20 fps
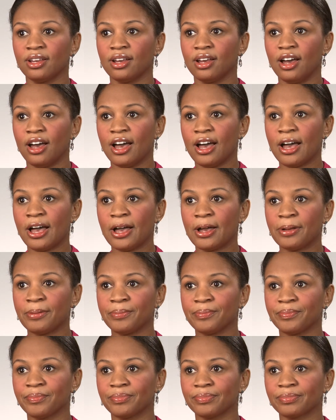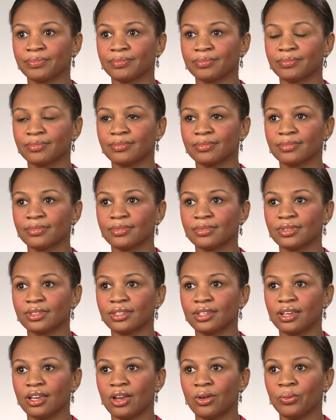Um,
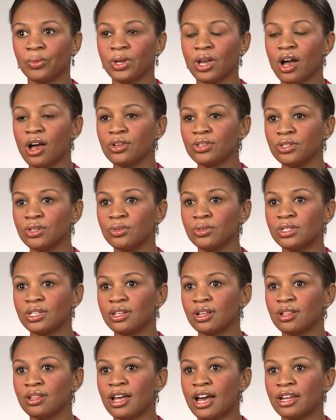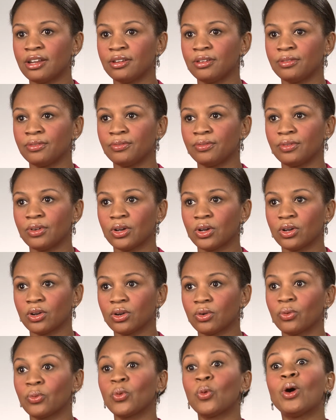we also did a lot of
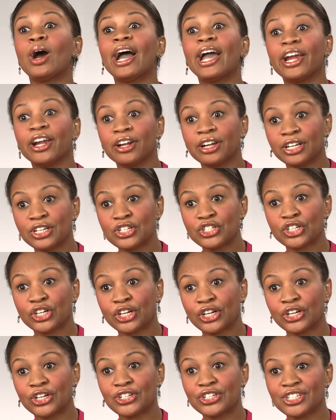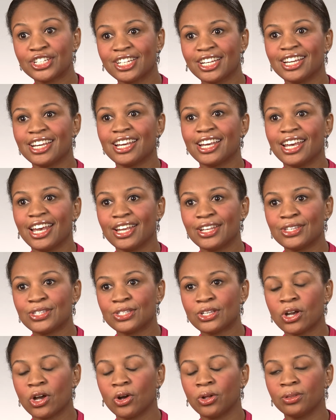choir in church. And
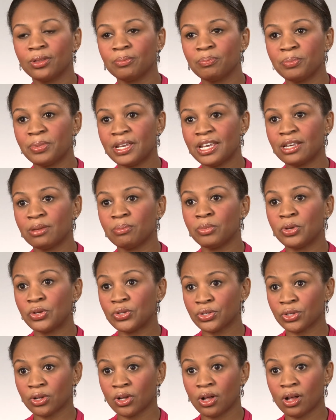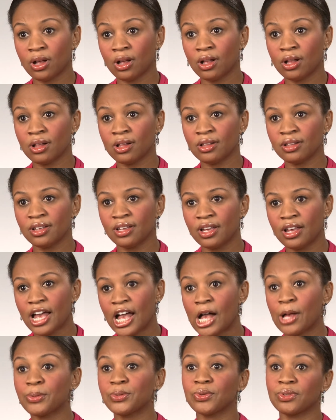so being musical
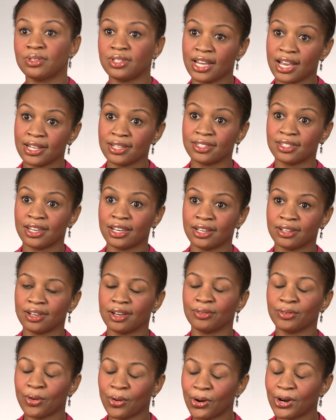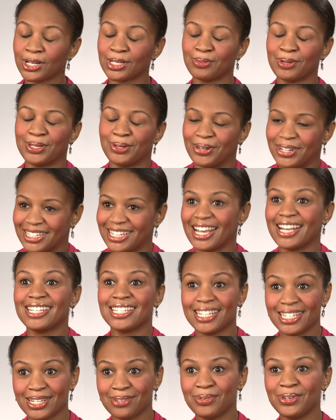helps with dancing, of course, because we're
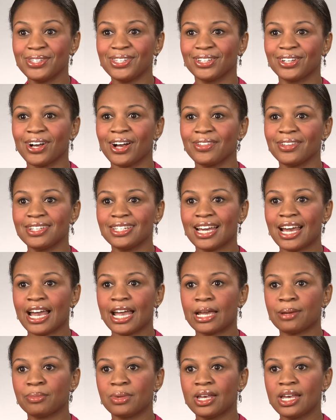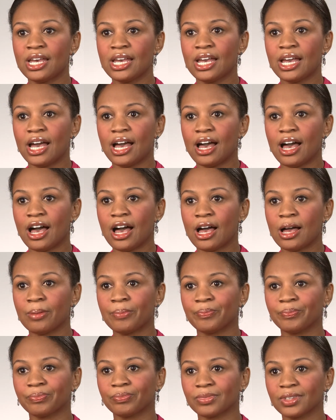dancing to music all the time.
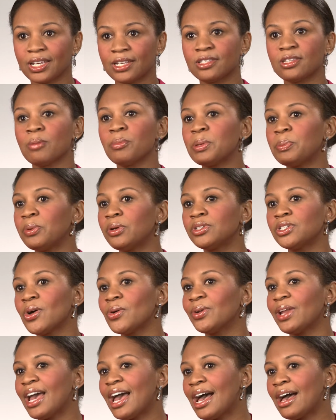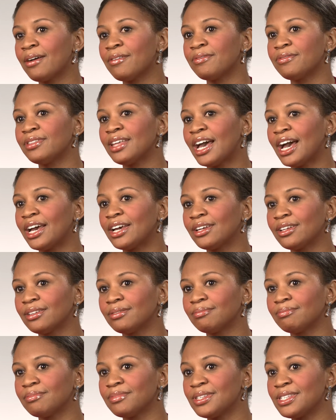Um, and some people don't have that
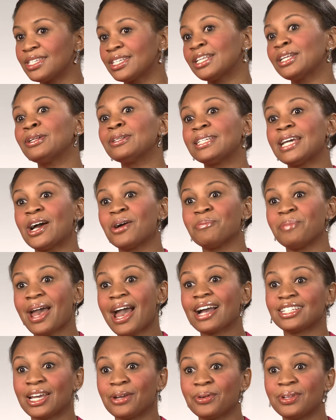skill down pat, I